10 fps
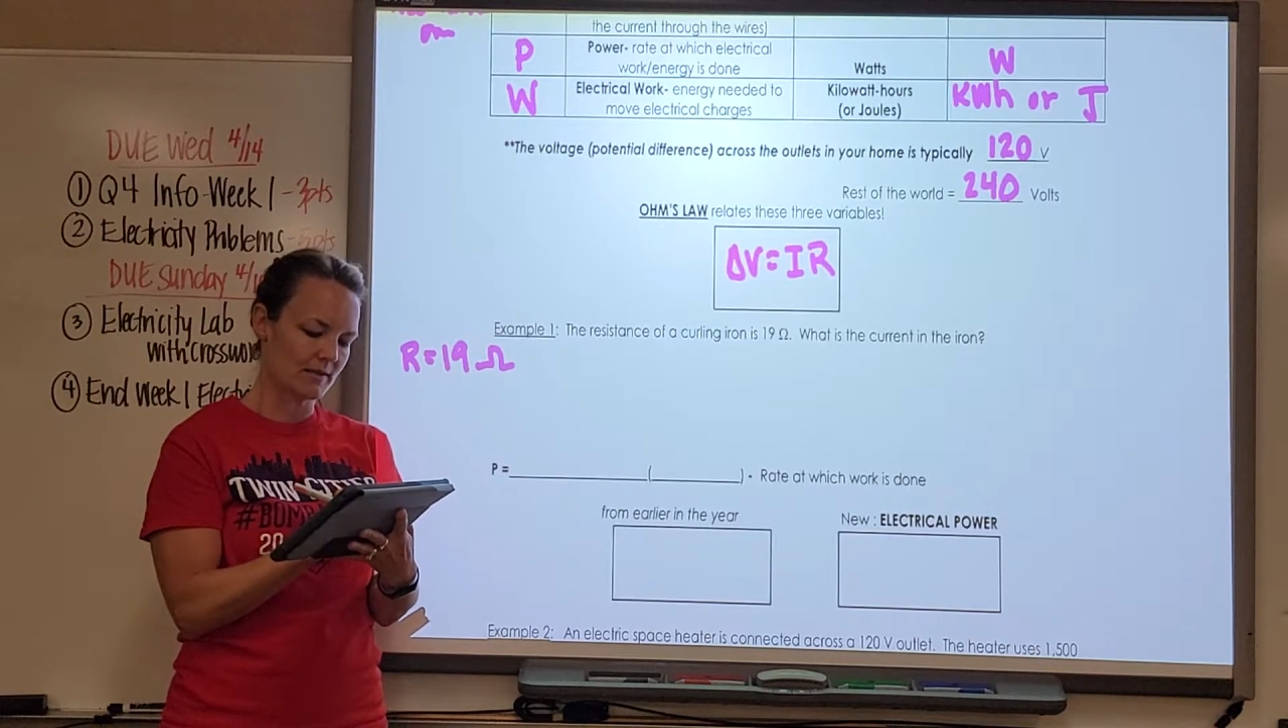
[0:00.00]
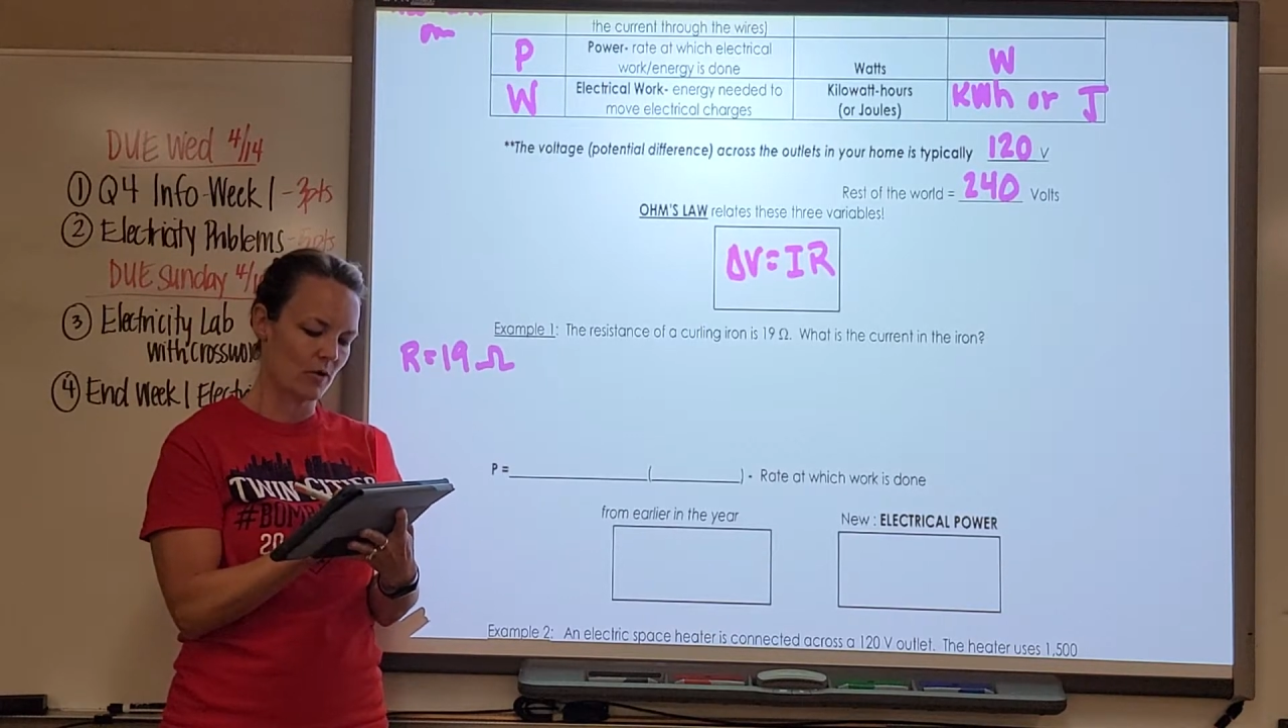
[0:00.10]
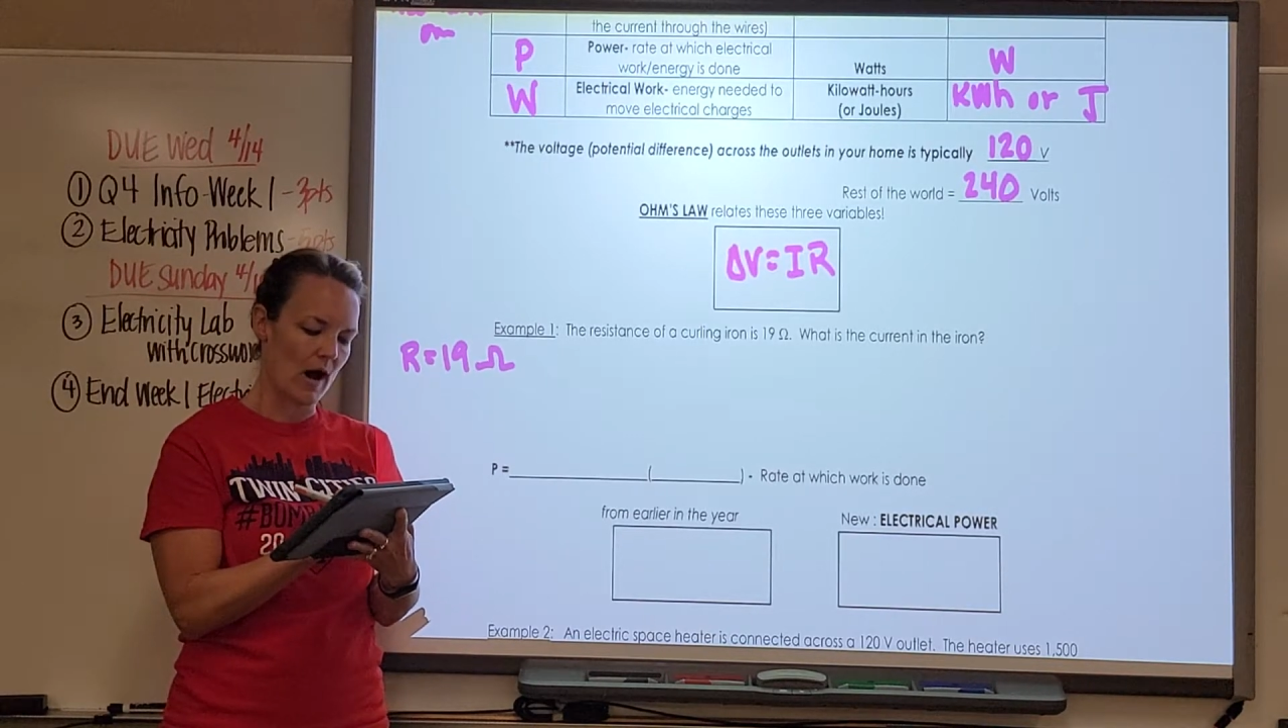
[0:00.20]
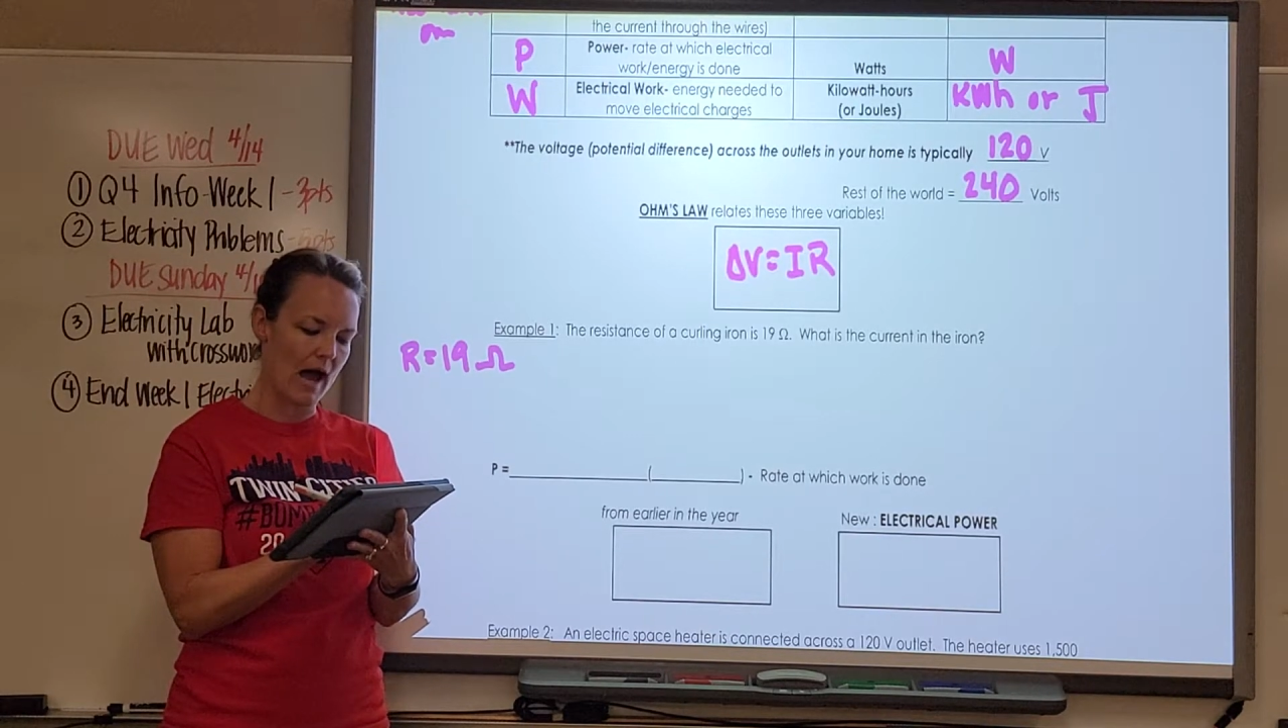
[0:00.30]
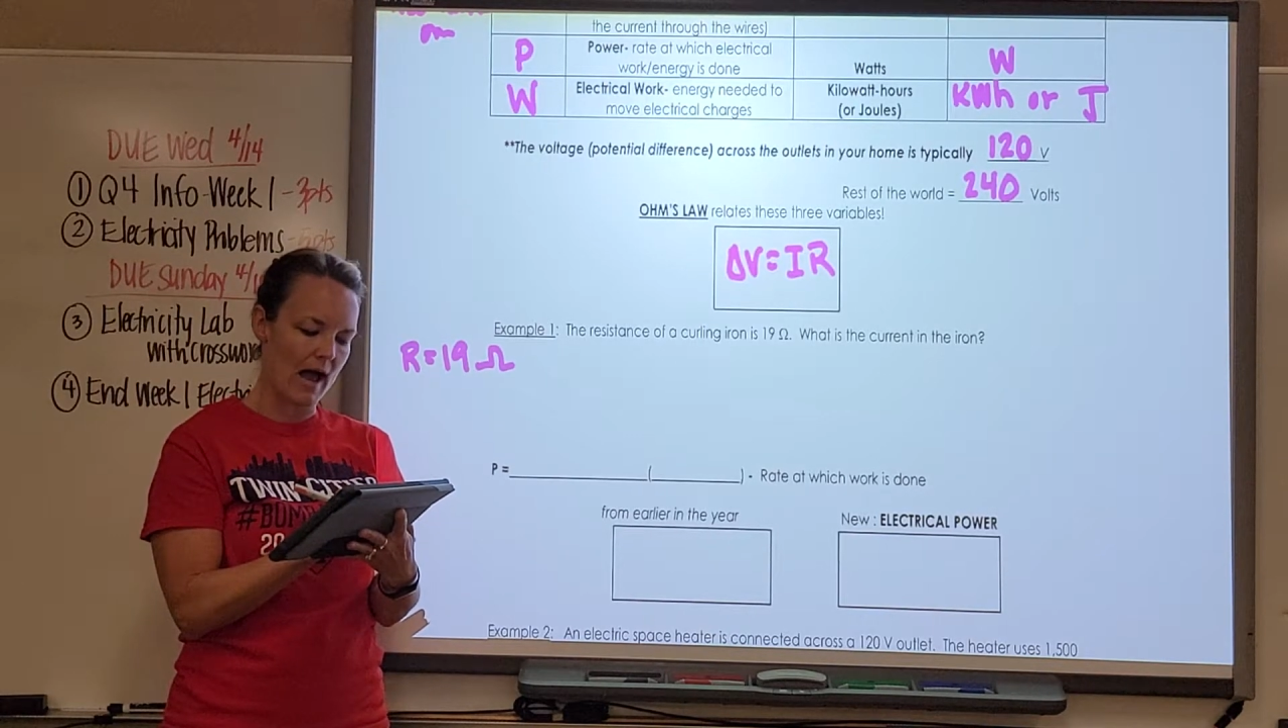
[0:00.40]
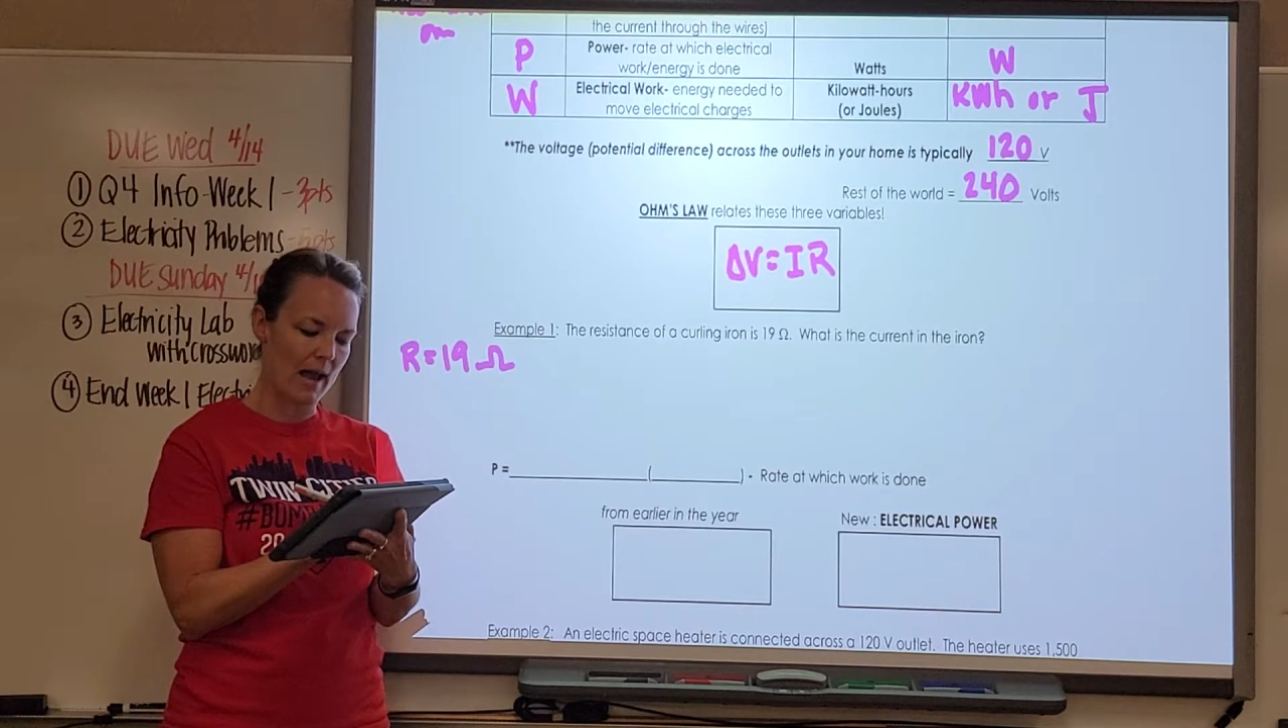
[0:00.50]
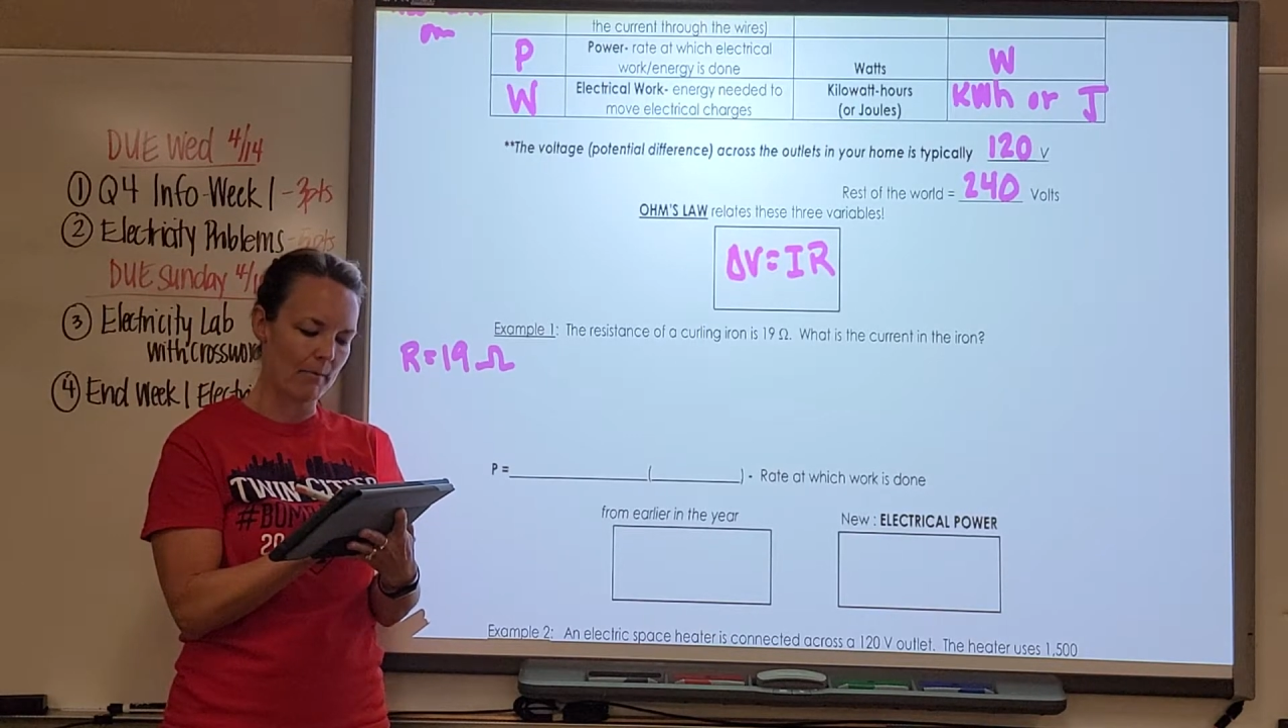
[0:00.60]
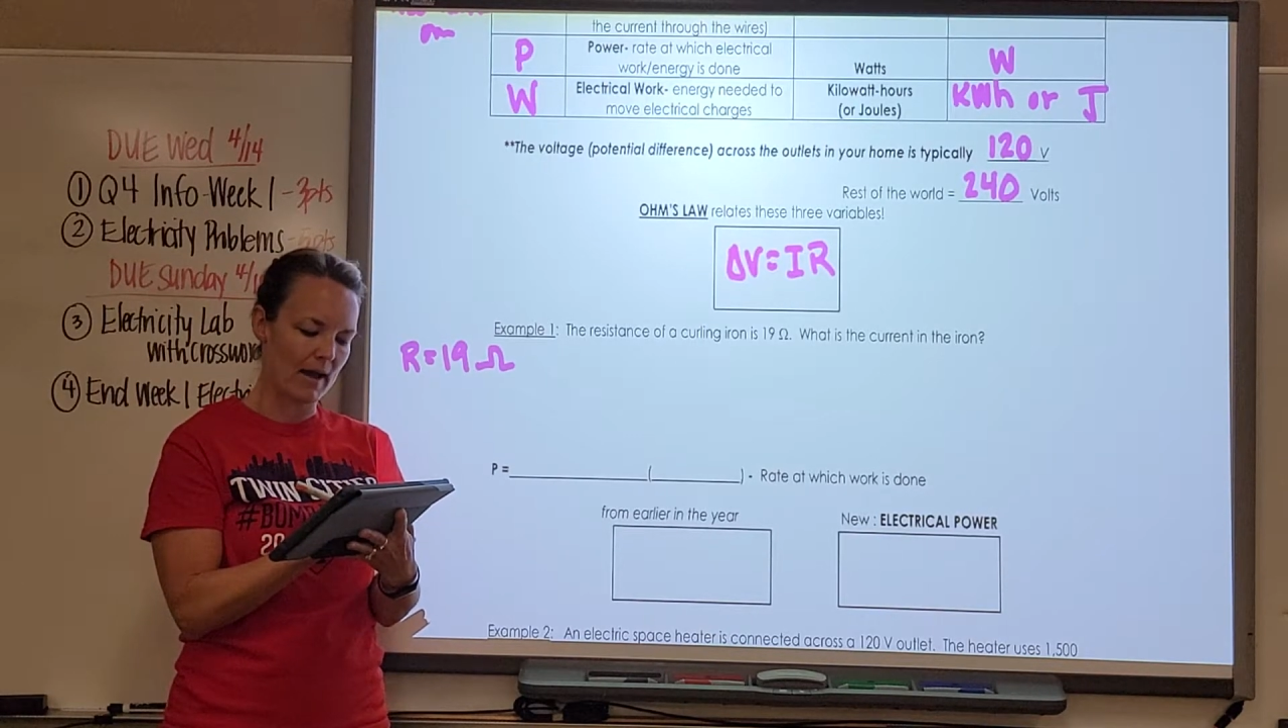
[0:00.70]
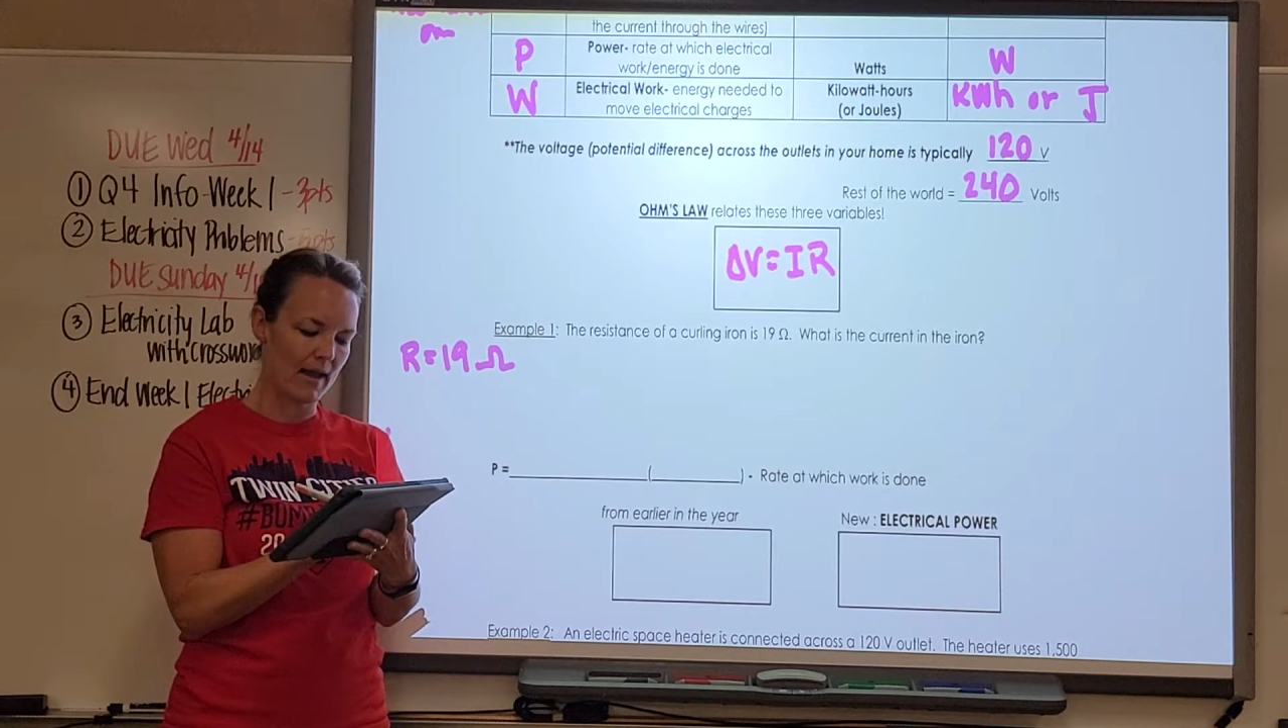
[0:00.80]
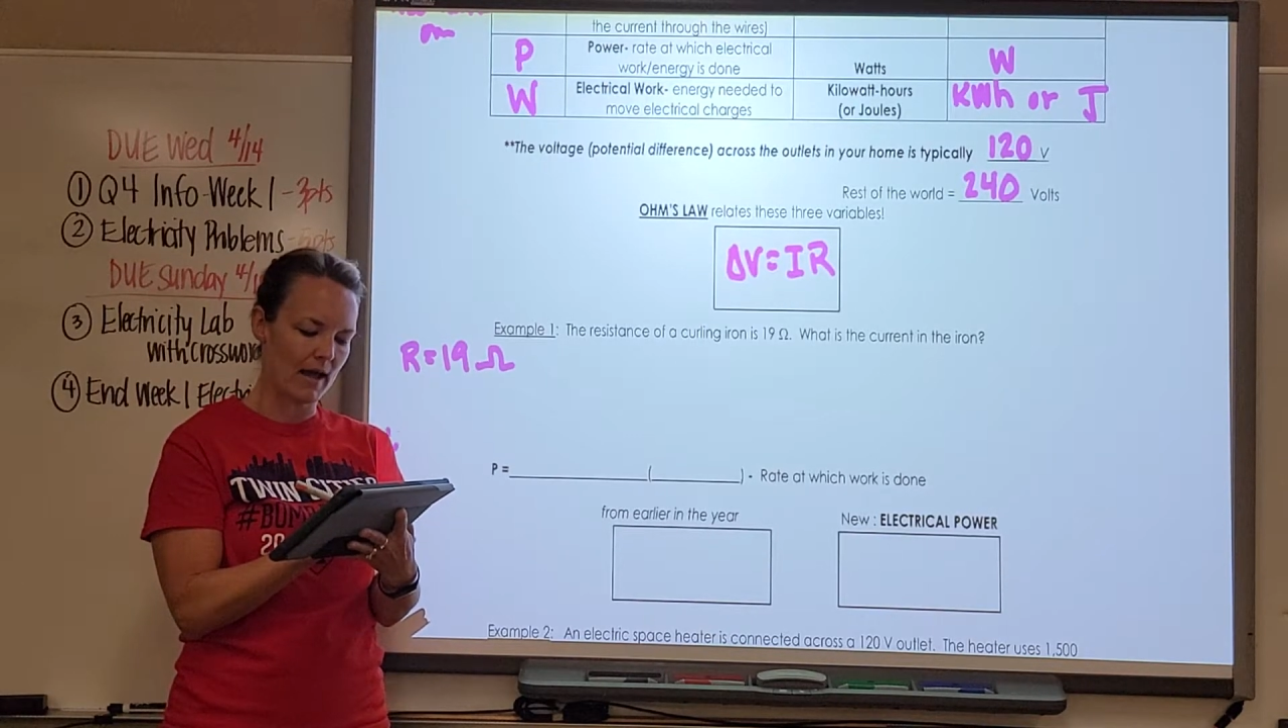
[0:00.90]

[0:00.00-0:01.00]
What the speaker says: So my